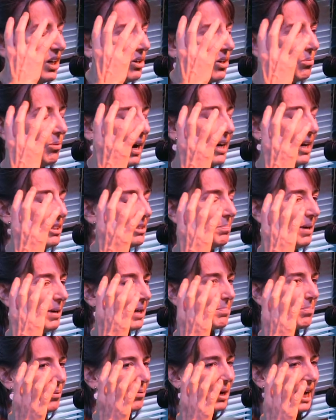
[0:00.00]
around my
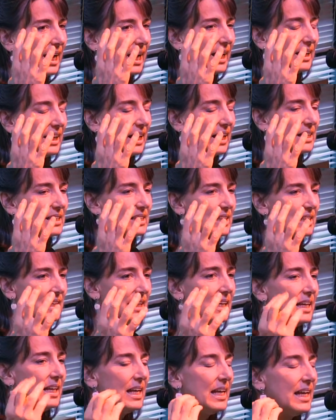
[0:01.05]
brain as
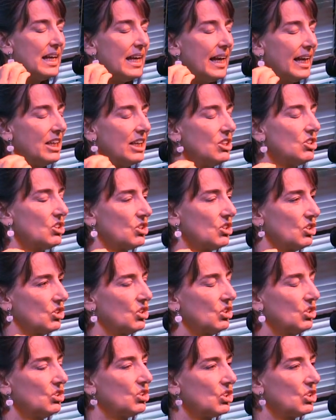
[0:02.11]
the
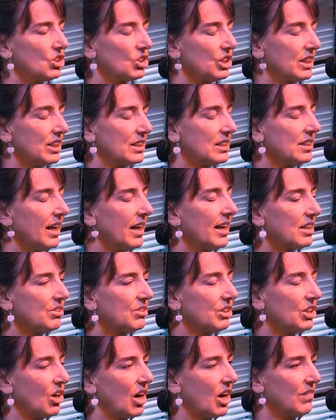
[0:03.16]
institutional
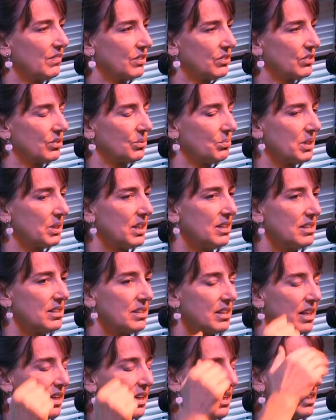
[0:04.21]
integrity officer with
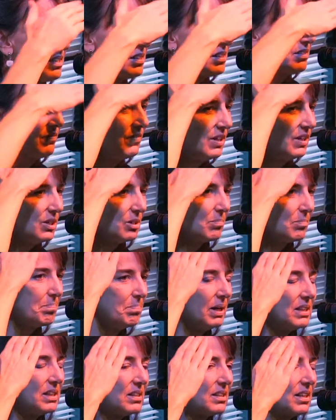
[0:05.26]
his severe
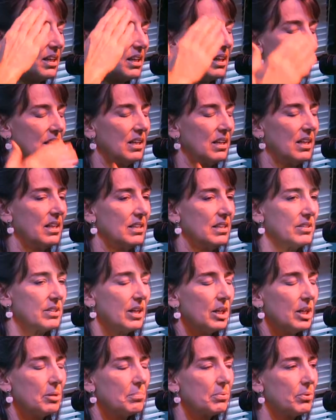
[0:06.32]
buzz cut and his
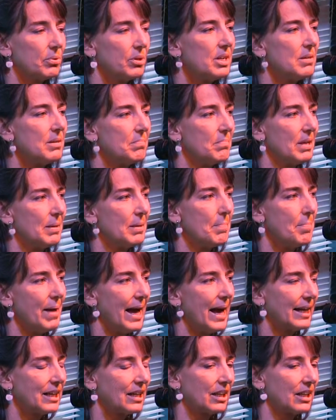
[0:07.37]
prim,
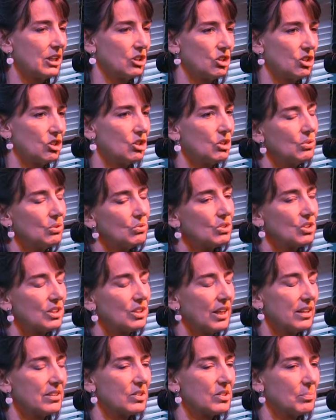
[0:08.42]
immaculate suit
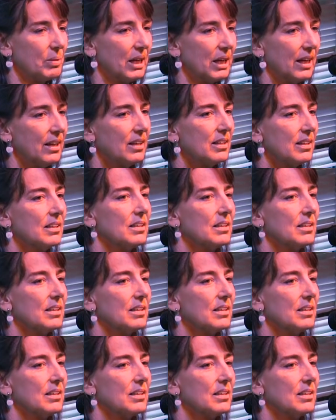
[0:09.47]
tells me,